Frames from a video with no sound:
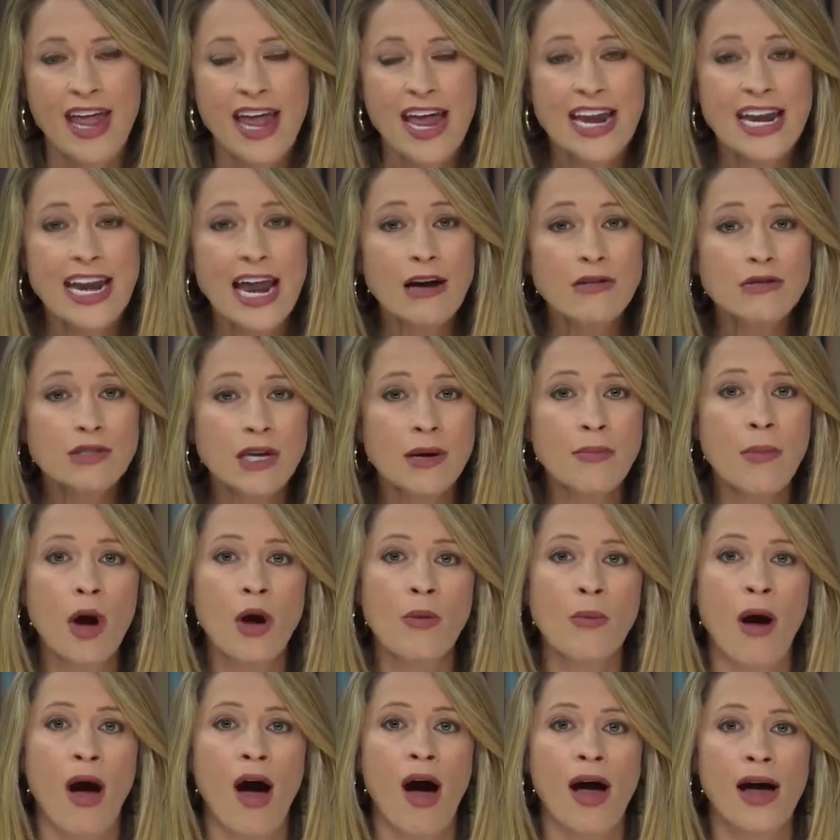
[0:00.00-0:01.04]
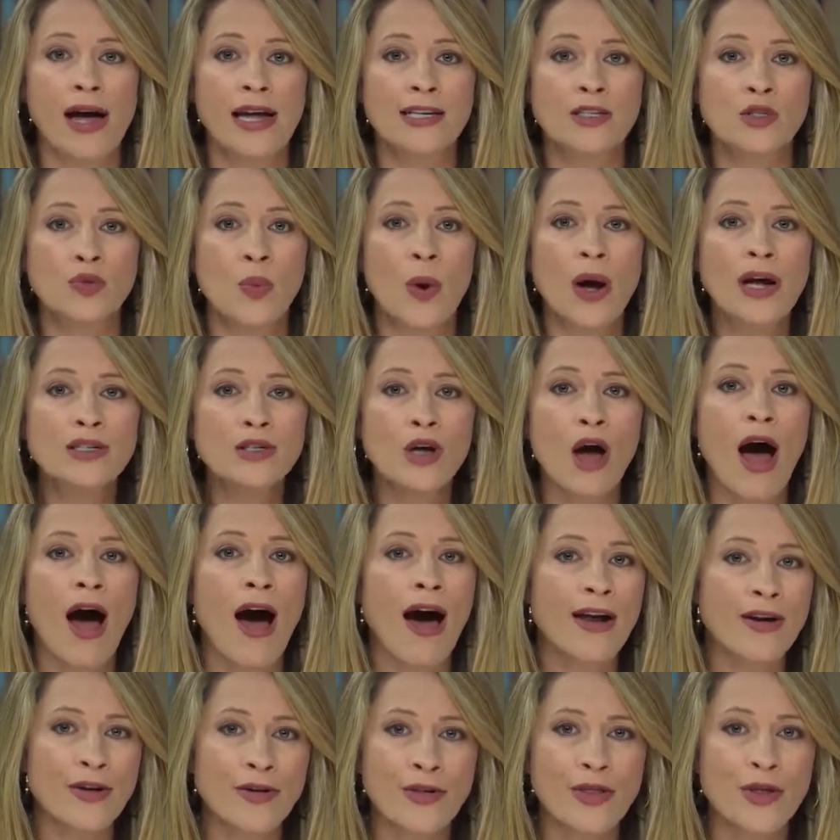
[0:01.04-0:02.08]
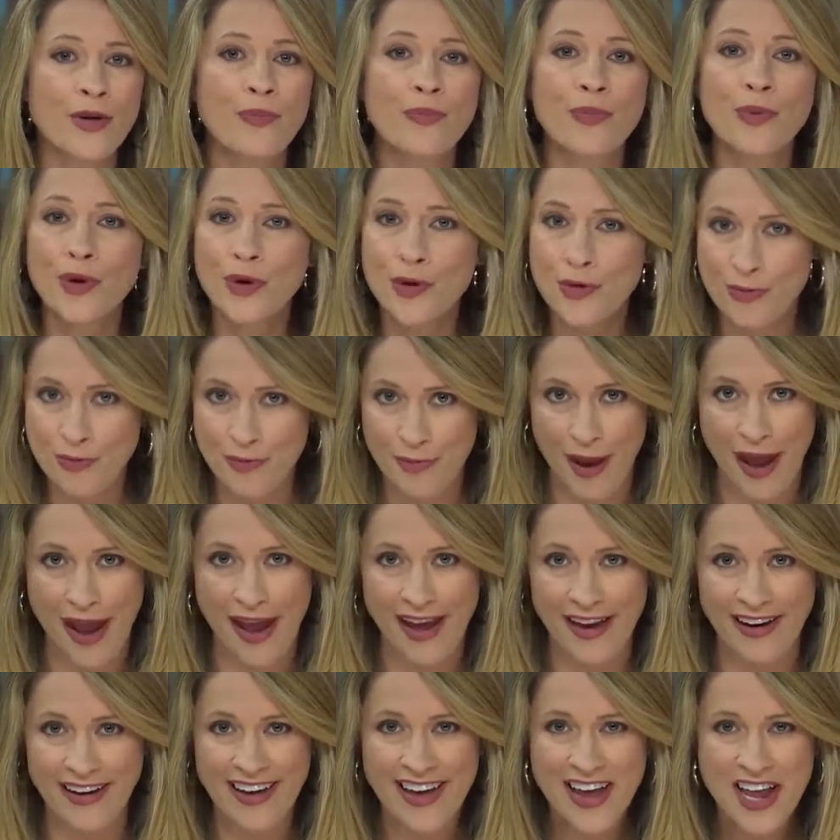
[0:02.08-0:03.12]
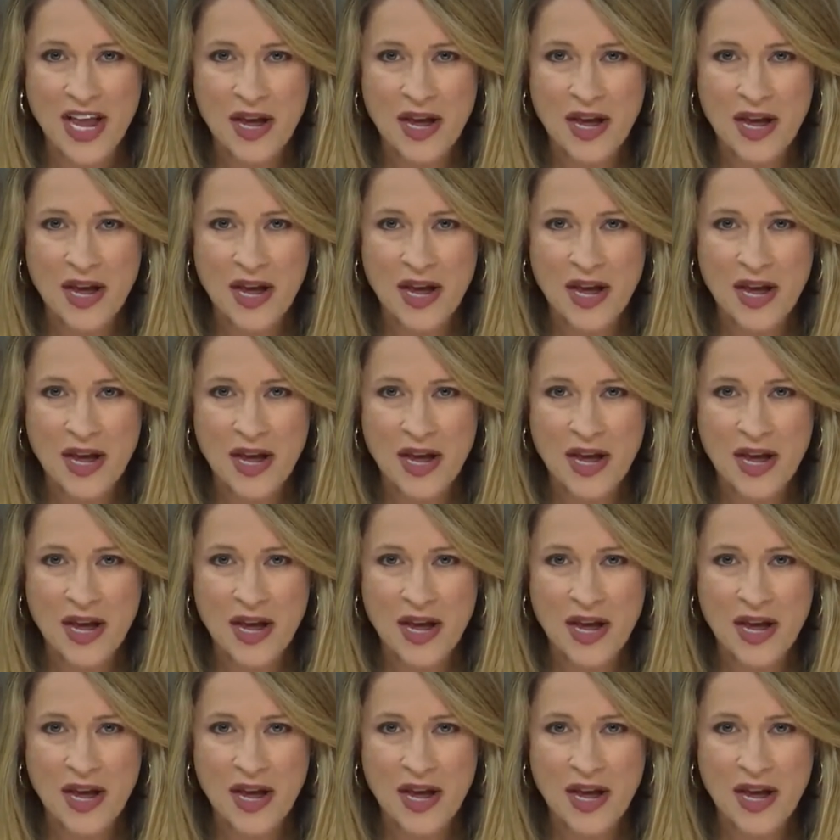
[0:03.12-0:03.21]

Now some Omahans want to honor the Broom Man